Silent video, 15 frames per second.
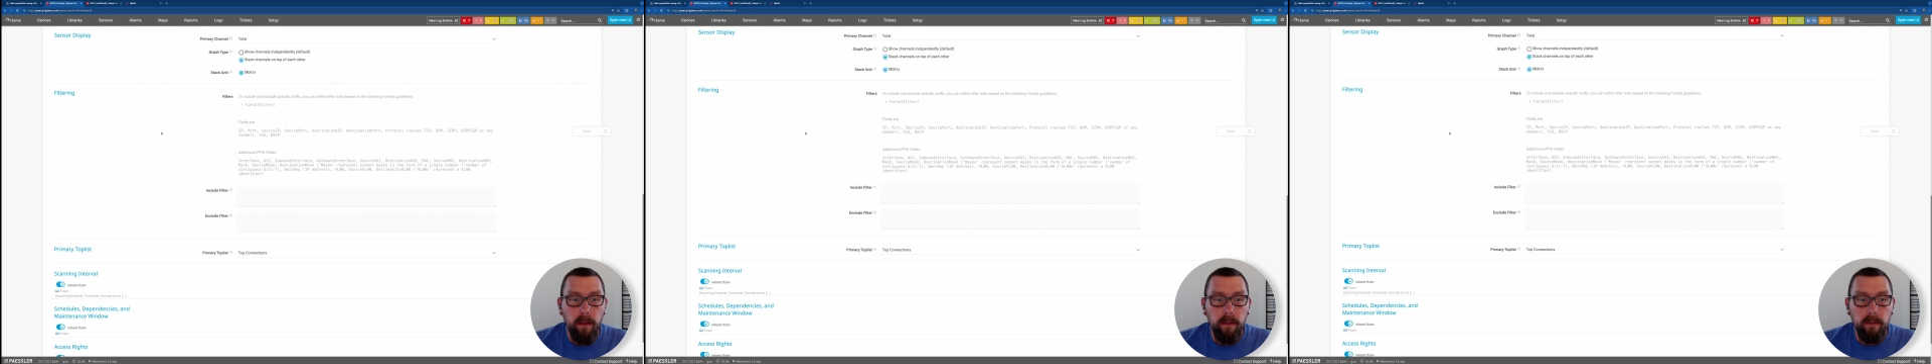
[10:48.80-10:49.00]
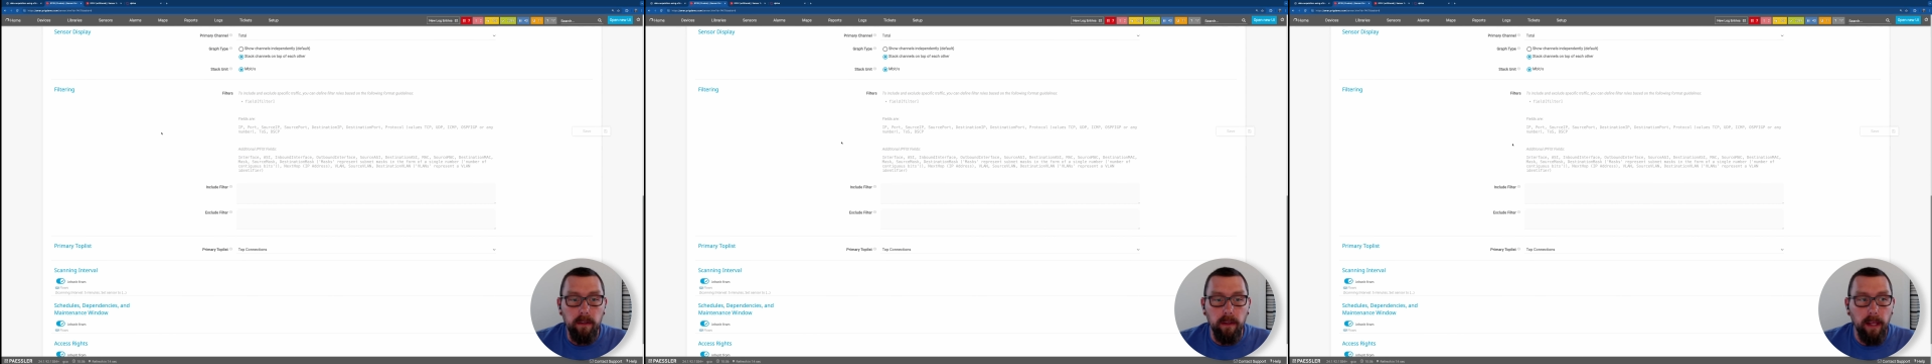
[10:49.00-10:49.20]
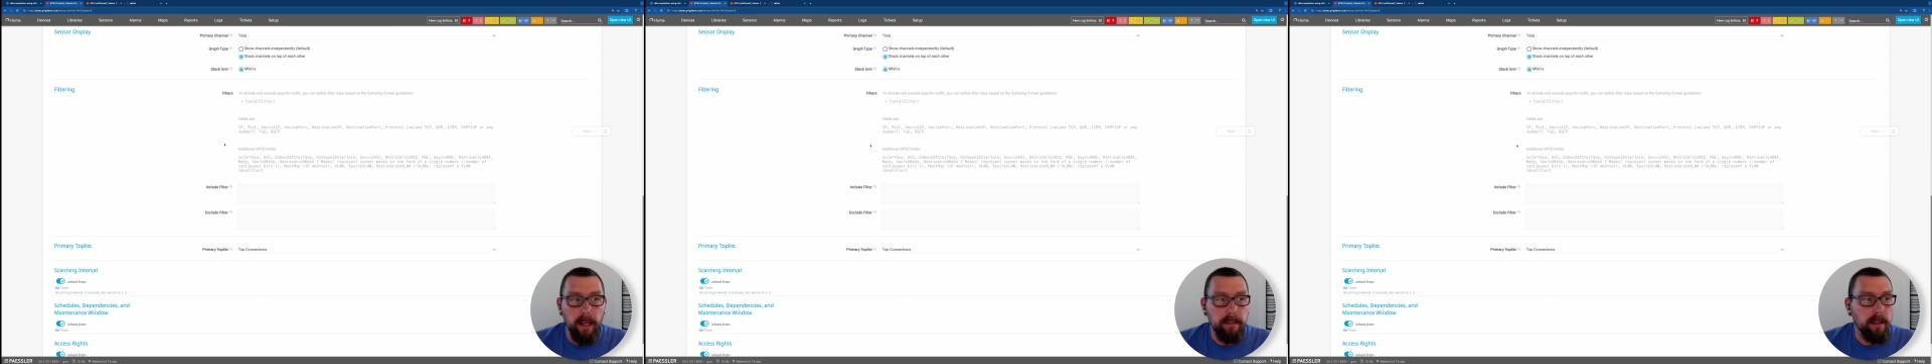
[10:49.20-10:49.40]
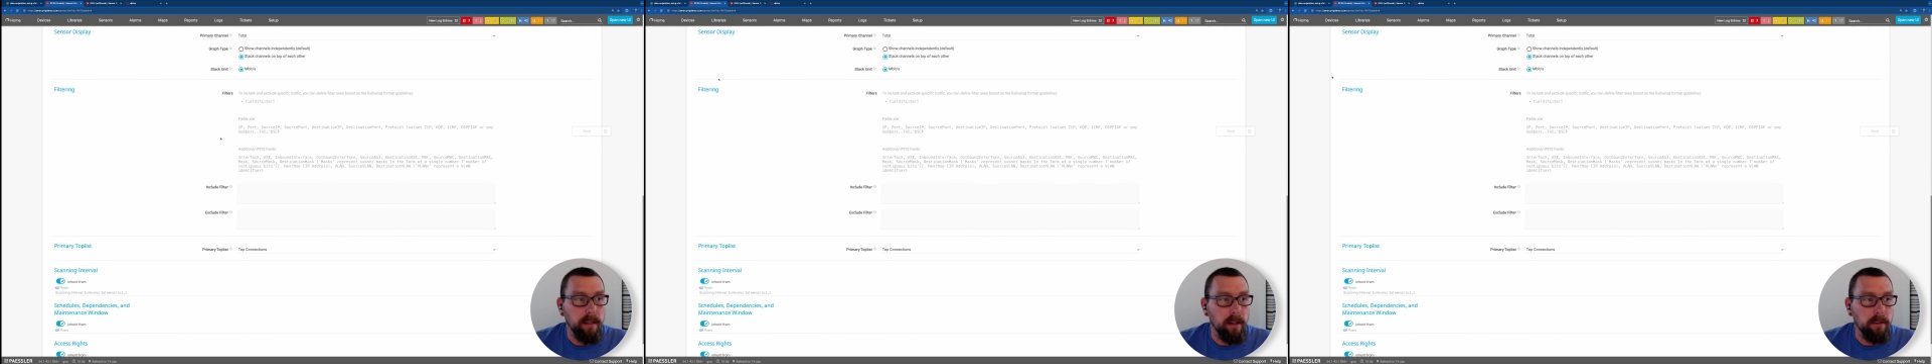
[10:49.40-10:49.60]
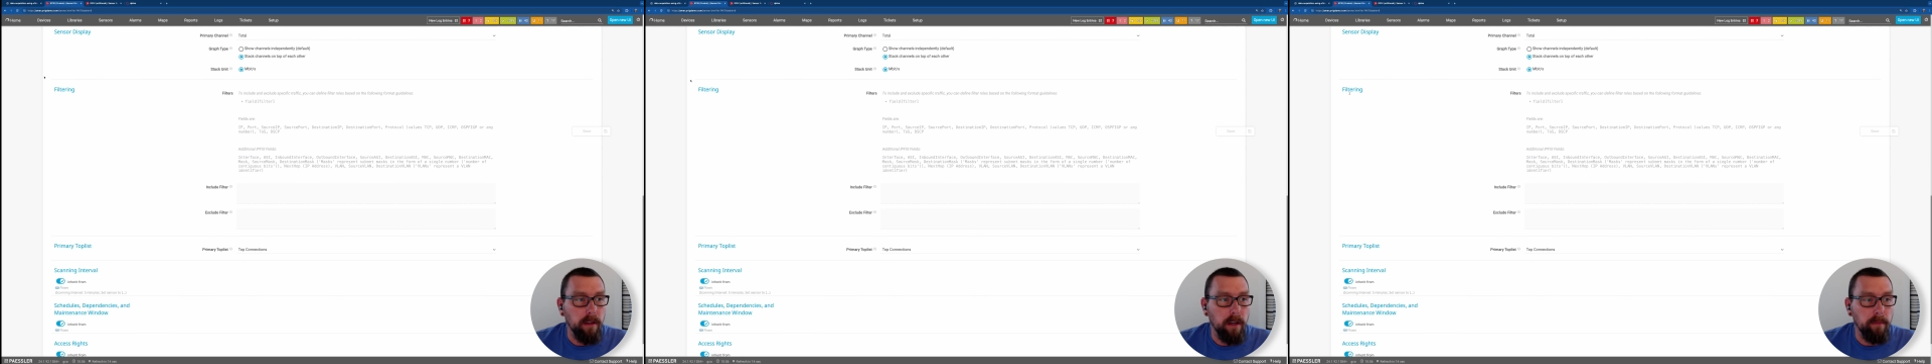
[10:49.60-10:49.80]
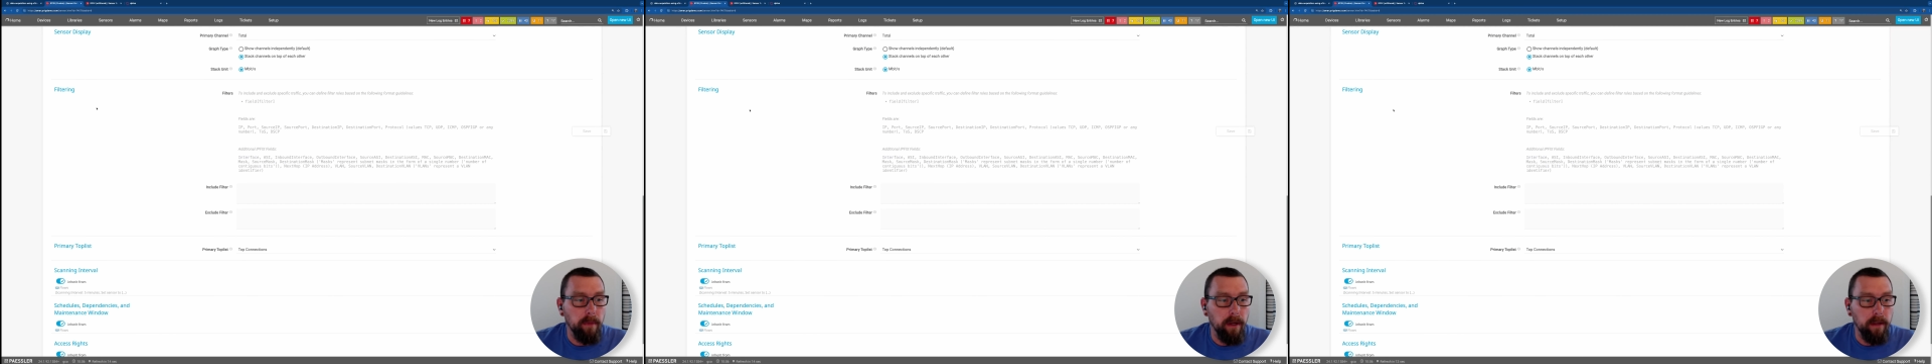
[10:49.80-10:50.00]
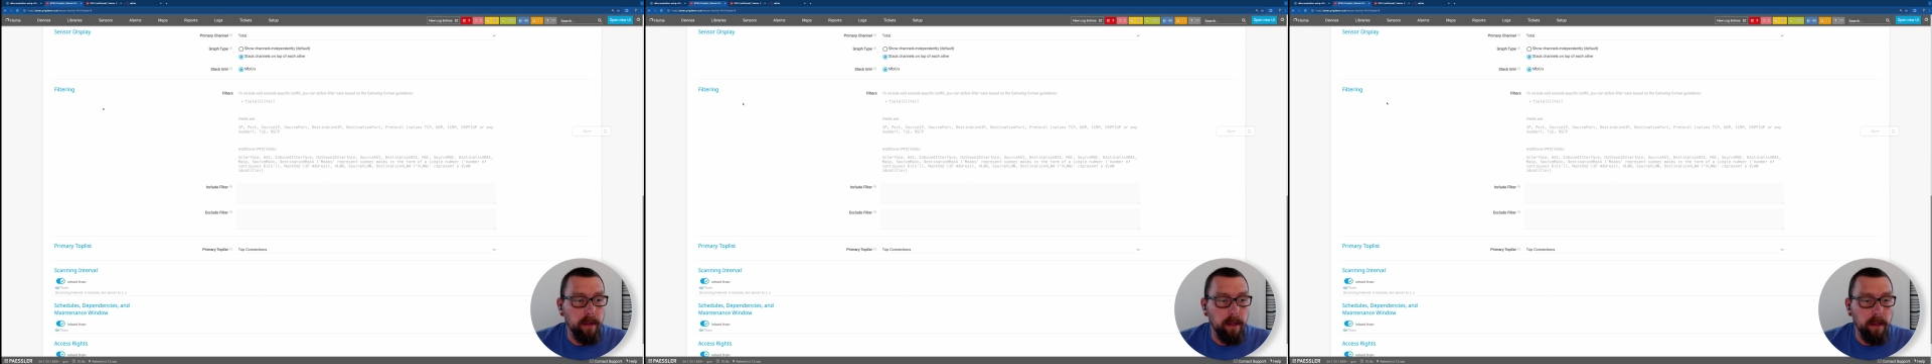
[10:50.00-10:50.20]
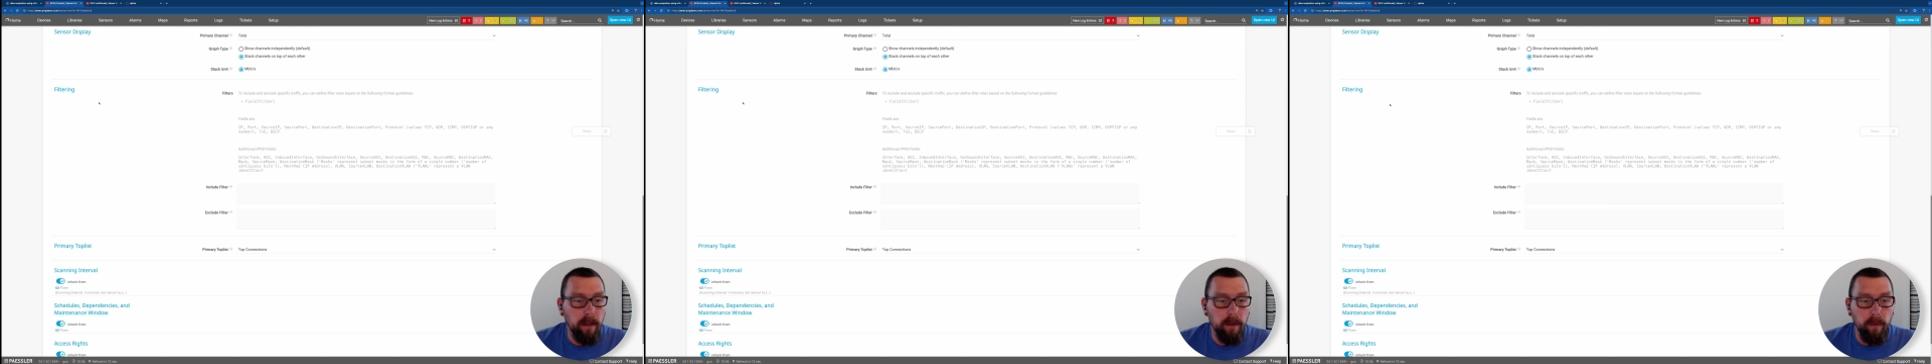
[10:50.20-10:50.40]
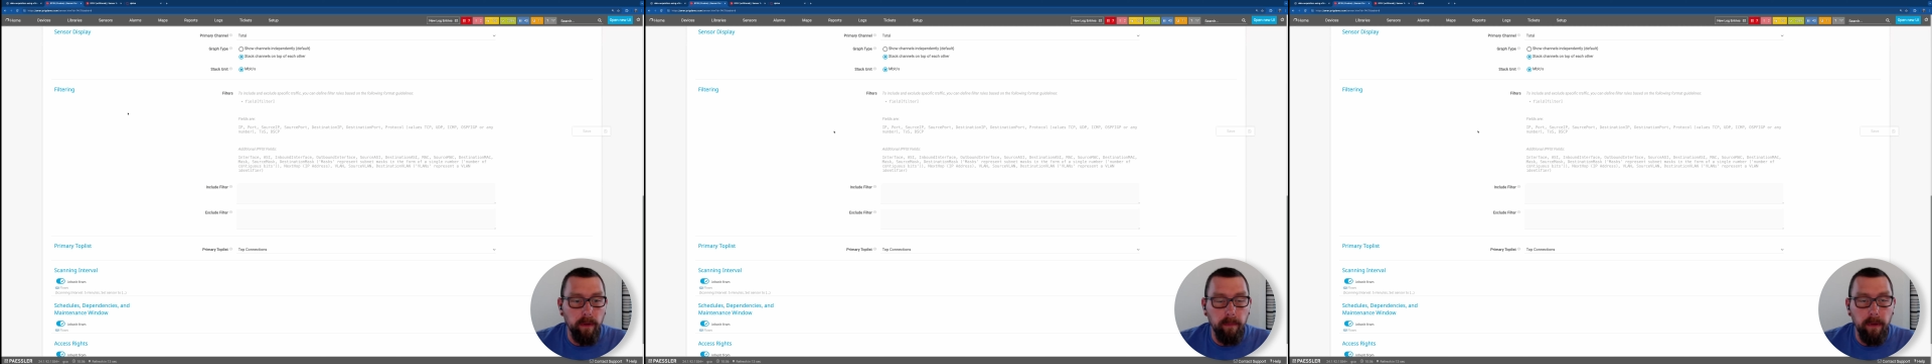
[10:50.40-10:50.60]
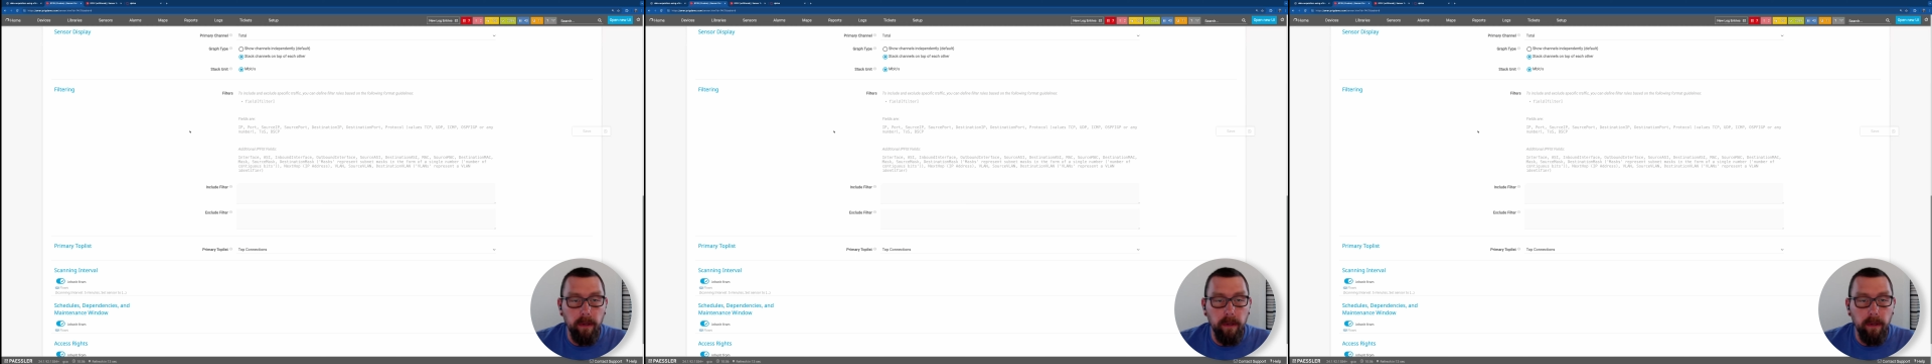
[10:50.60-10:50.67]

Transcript: So the last thing I'll talk about here with